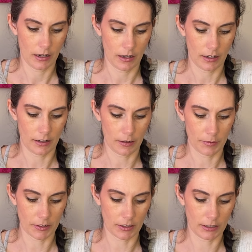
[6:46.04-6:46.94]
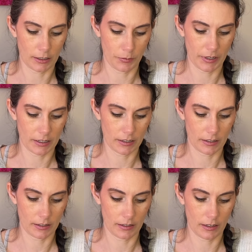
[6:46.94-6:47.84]
There's a little bit
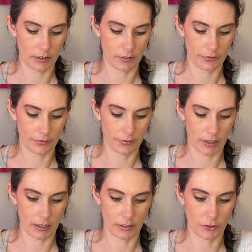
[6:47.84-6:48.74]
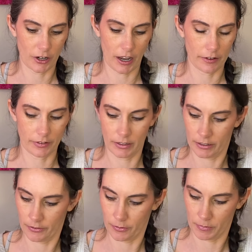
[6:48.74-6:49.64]
of chaff in
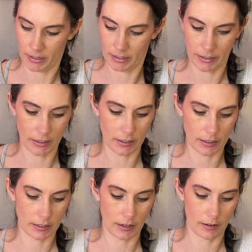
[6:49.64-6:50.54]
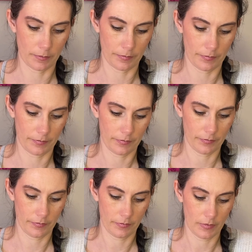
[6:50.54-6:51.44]
there from the onions,
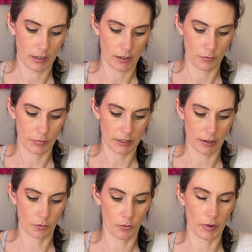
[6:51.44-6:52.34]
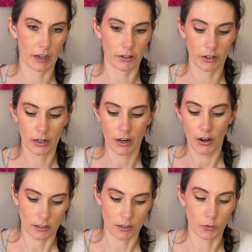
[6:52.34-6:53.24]
but that won't matter.
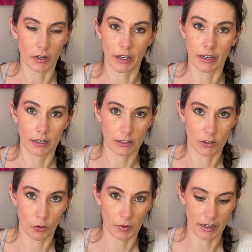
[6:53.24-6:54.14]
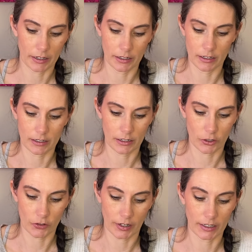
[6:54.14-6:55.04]
So when I sow my onions in a
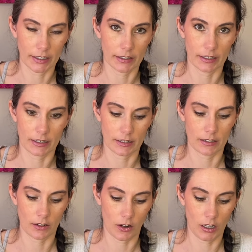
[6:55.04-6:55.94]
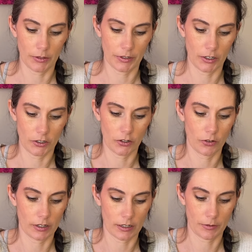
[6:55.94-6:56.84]
tray like this, all I'm gonna do
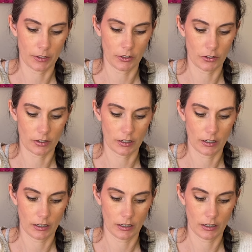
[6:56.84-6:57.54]
is I'm gonna just